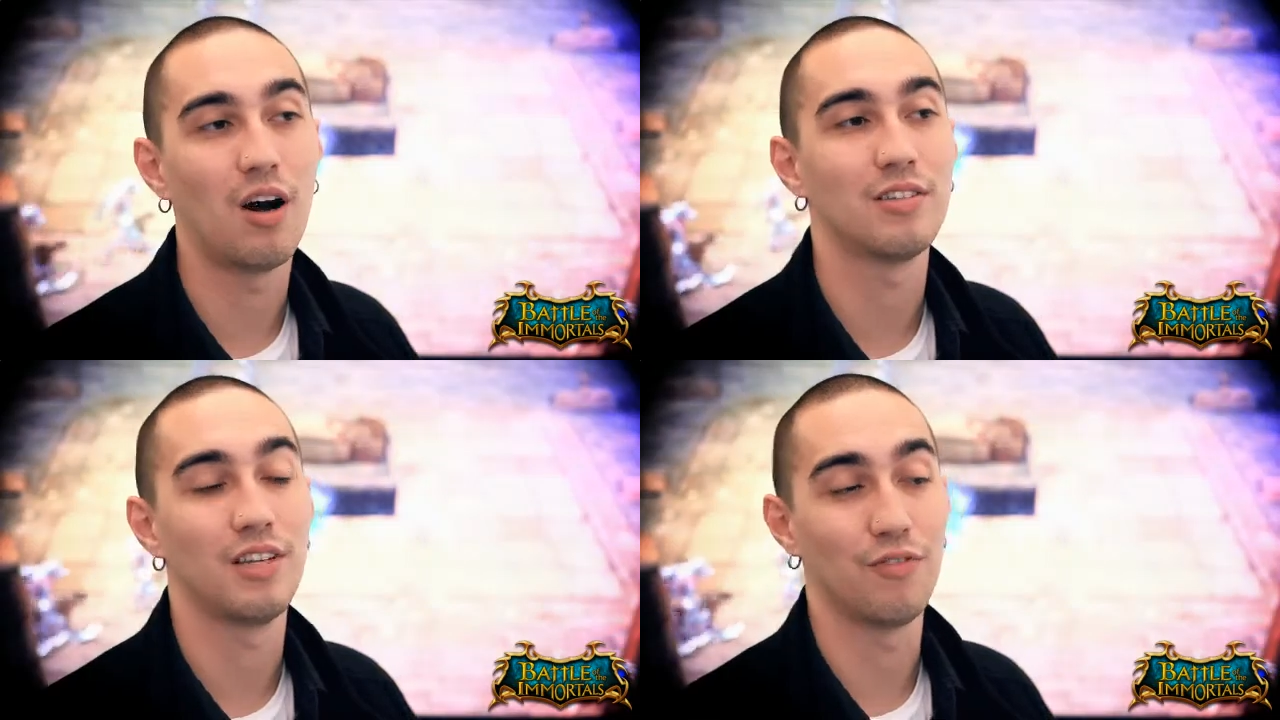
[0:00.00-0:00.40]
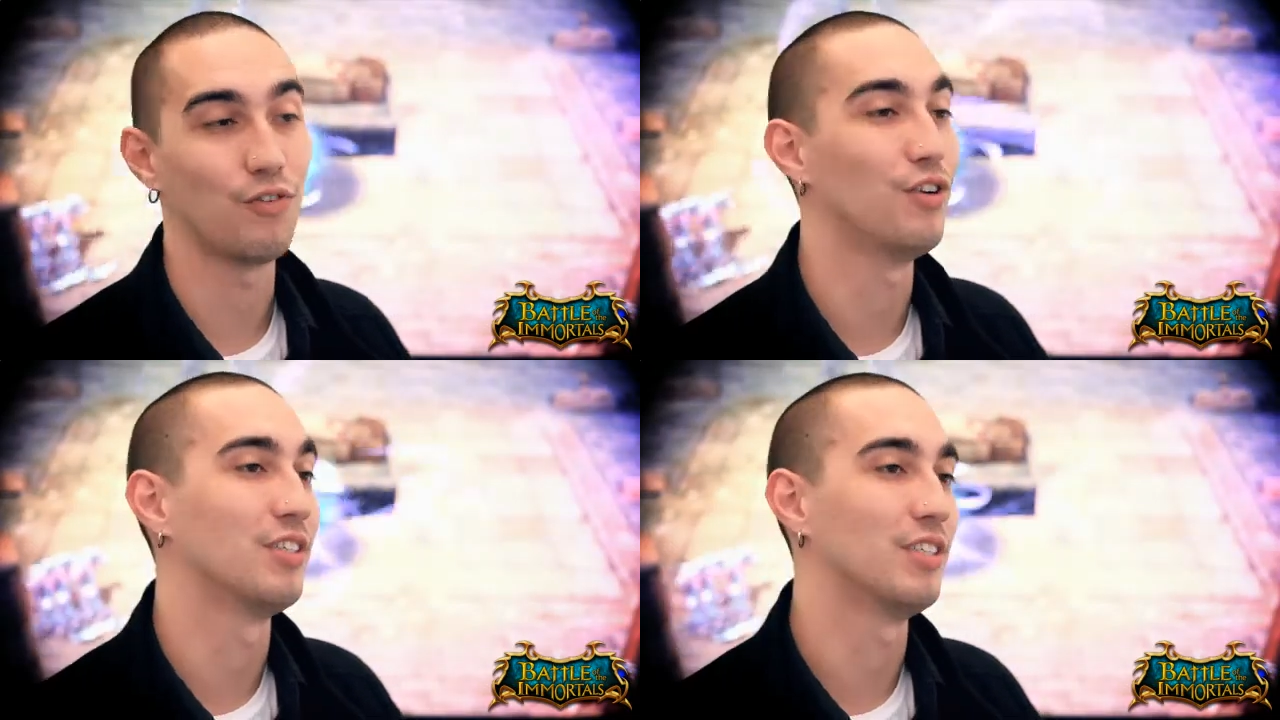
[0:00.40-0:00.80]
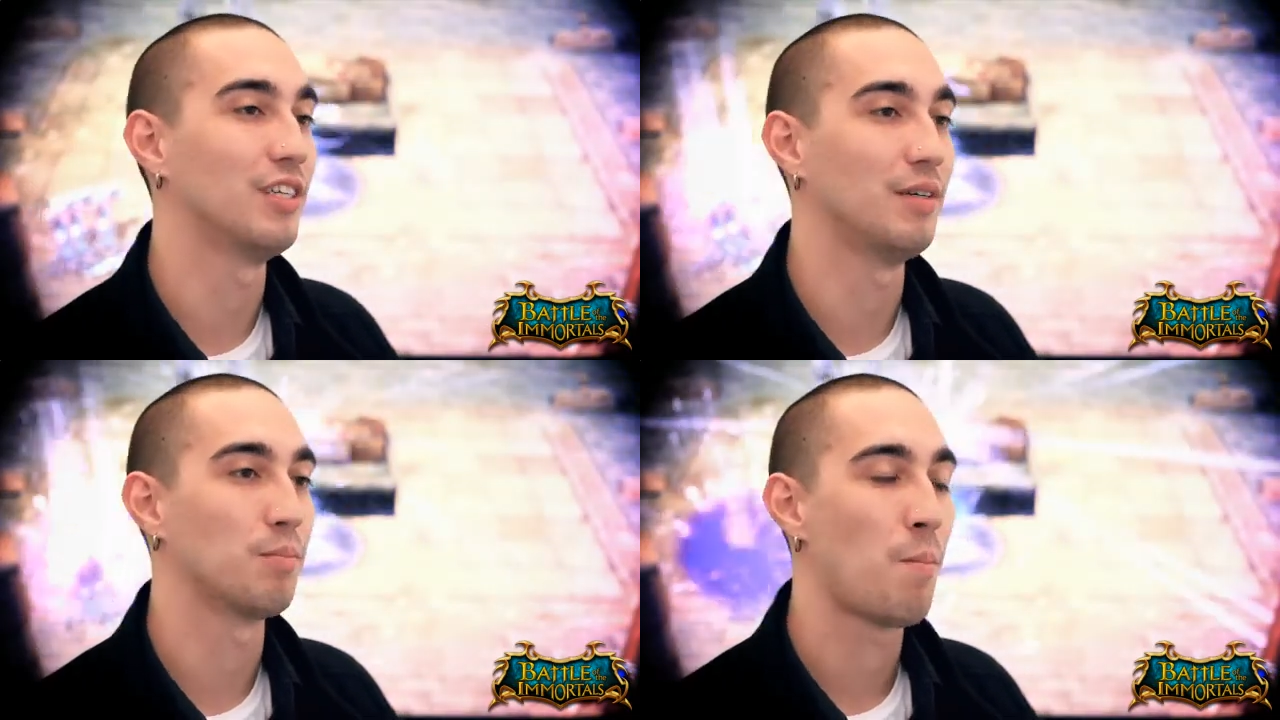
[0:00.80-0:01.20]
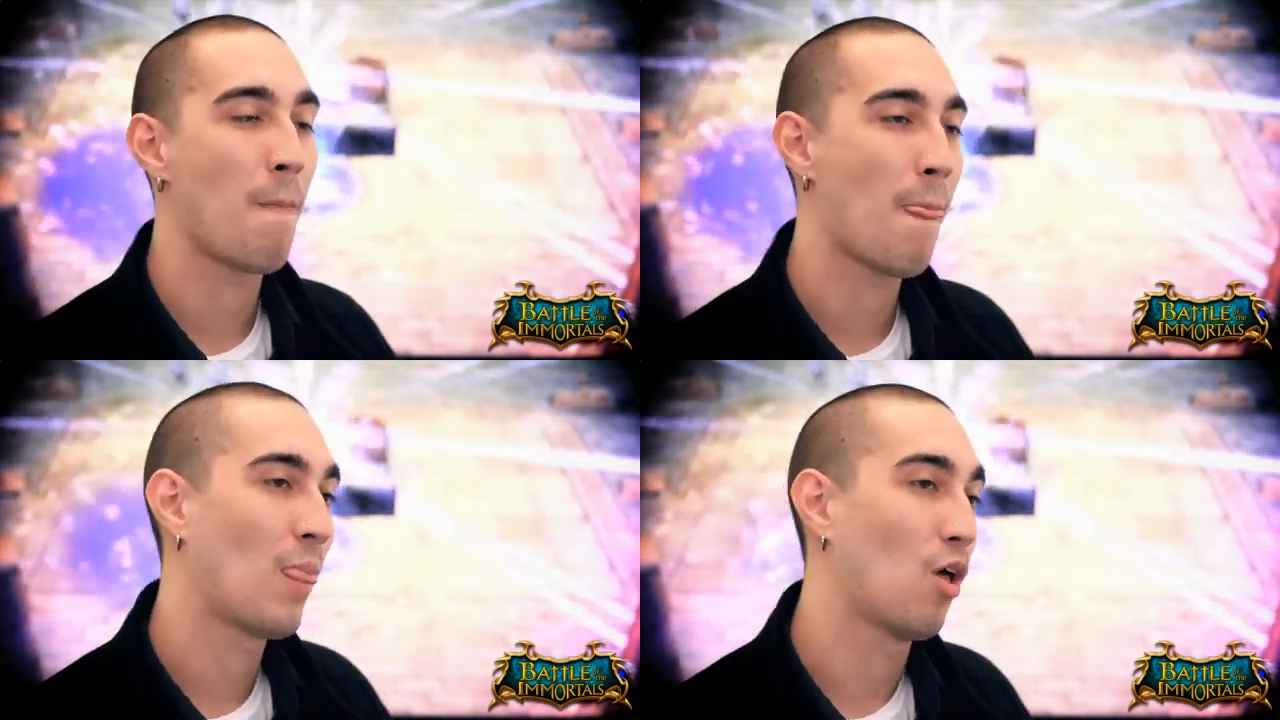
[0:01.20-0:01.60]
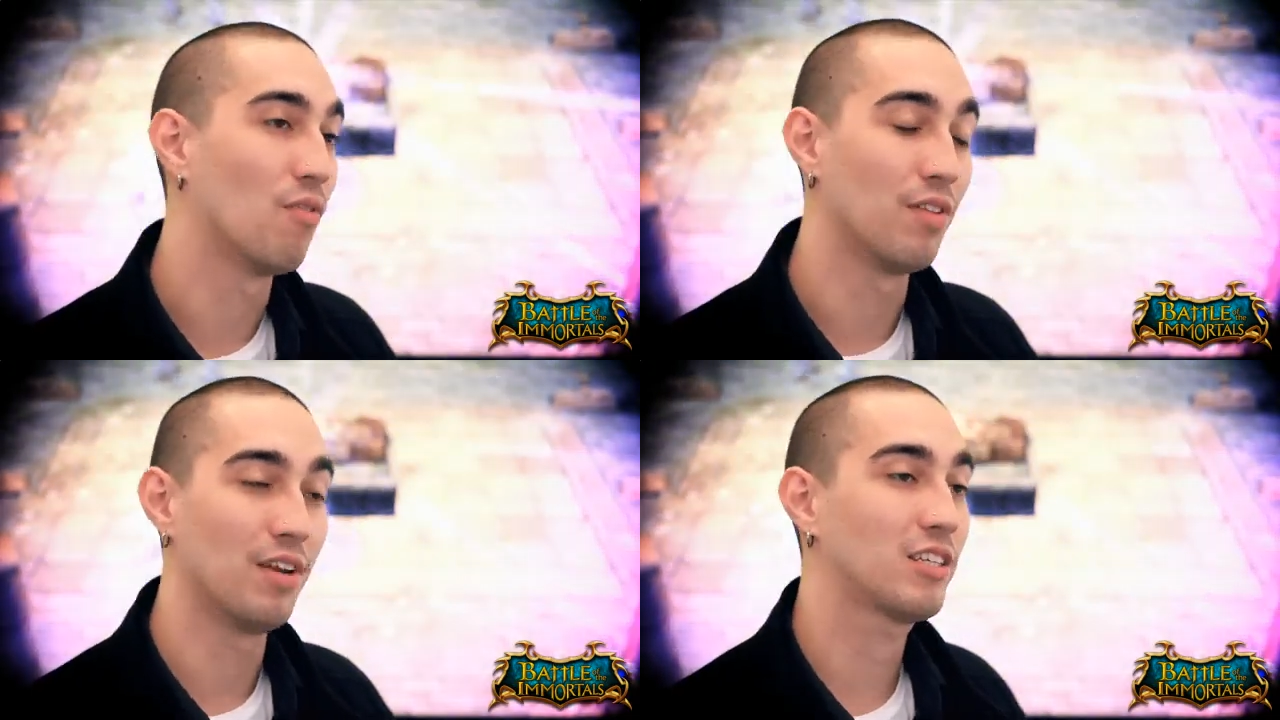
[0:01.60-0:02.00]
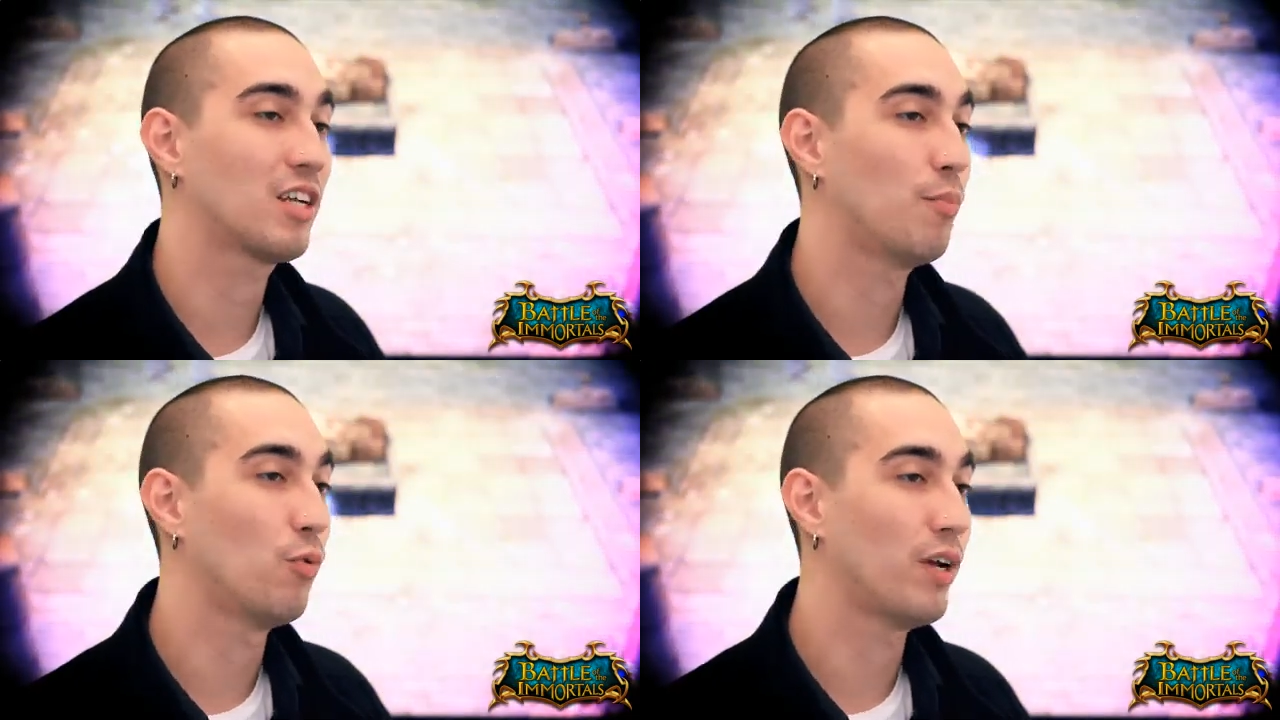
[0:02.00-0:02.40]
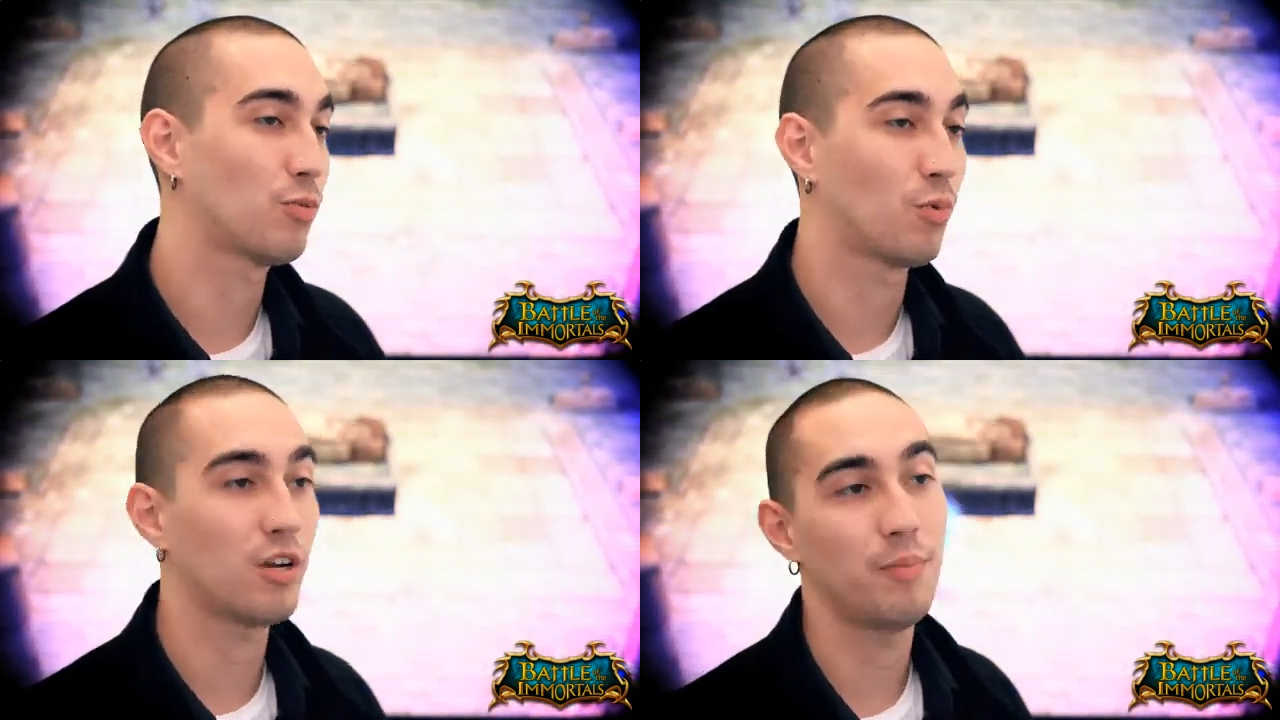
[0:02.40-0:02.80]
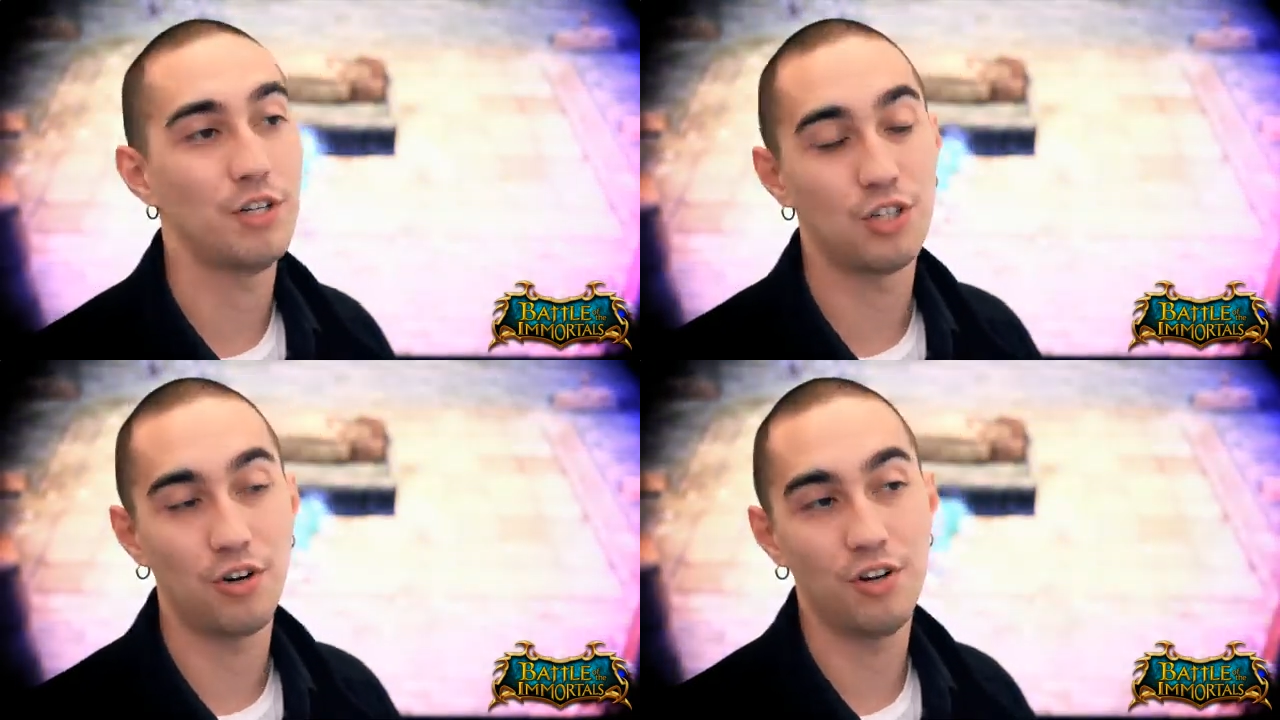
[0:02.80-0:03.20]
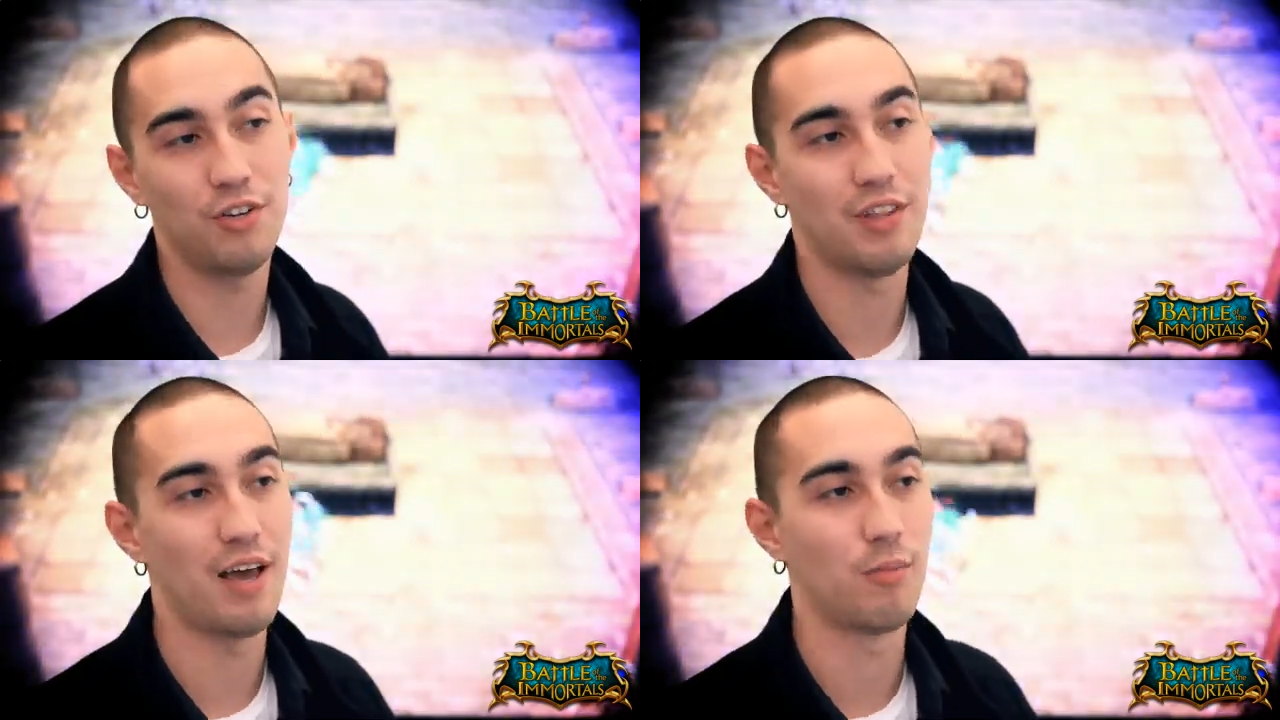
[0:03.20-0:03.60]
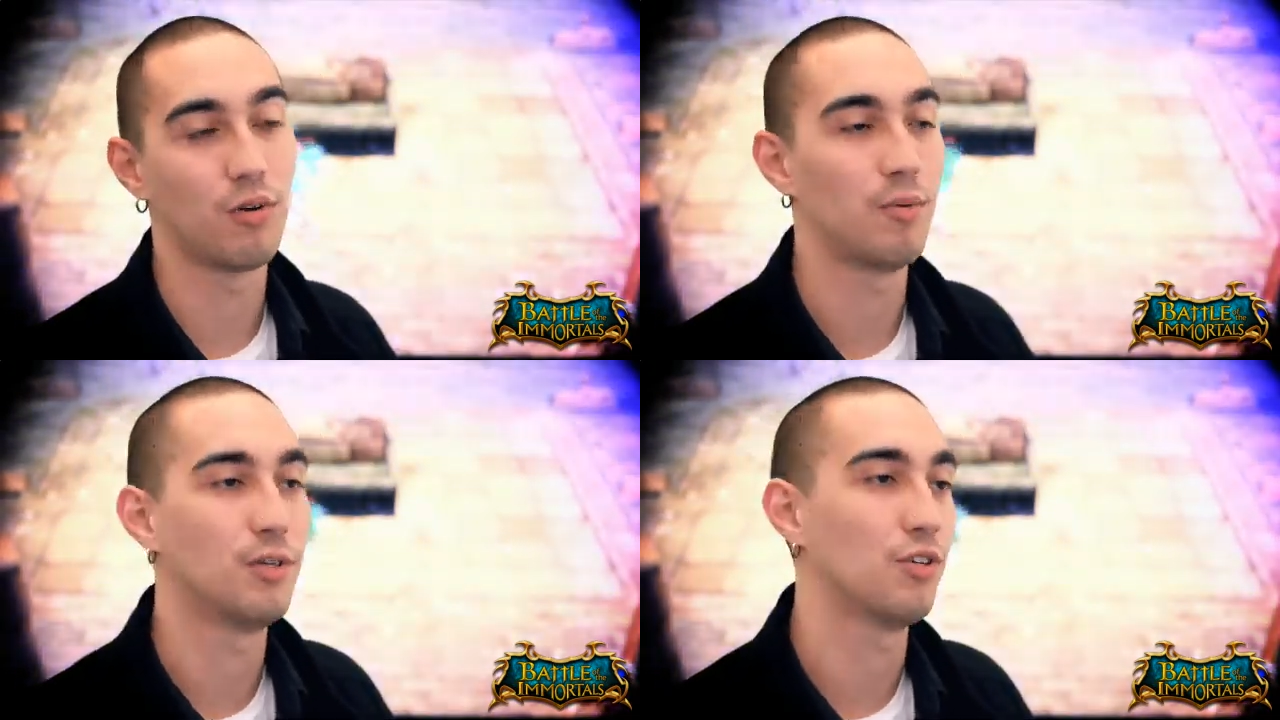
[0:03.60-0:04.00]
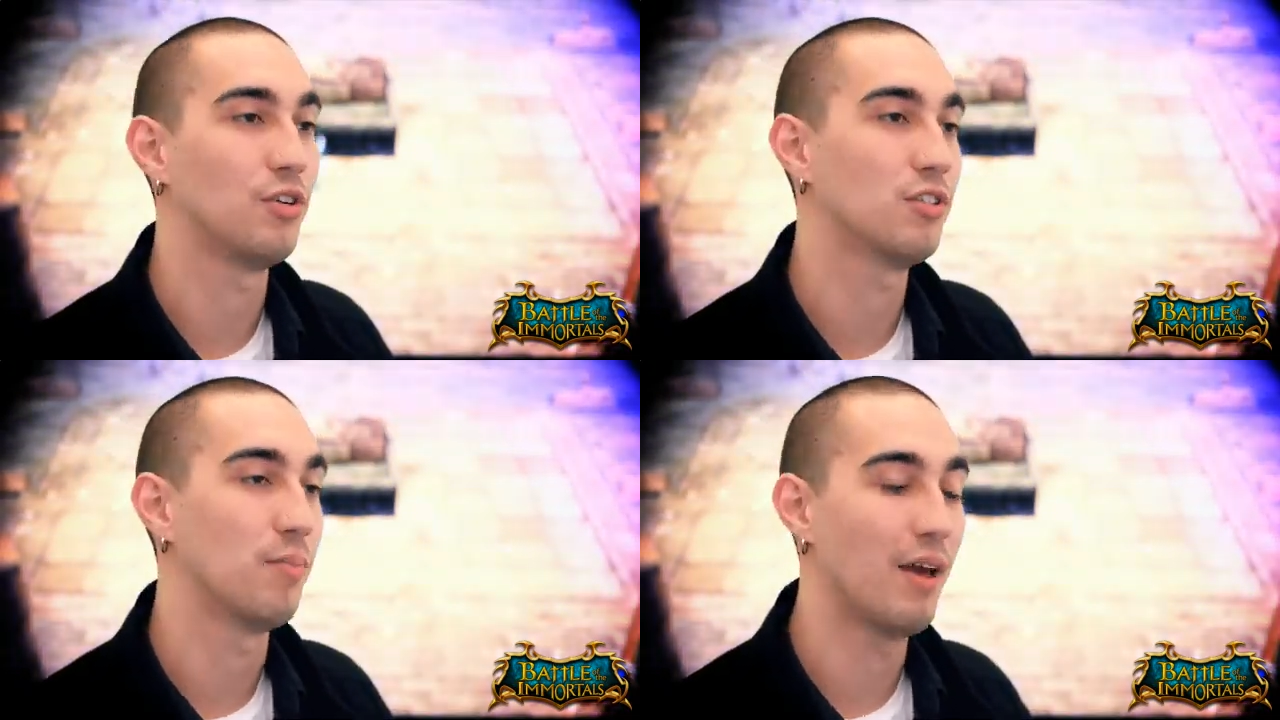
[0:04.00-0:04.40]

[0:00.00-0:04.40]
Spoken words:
content for you to see. Over the next couple weeks, we're going to be showing you that. We're going to be showing you some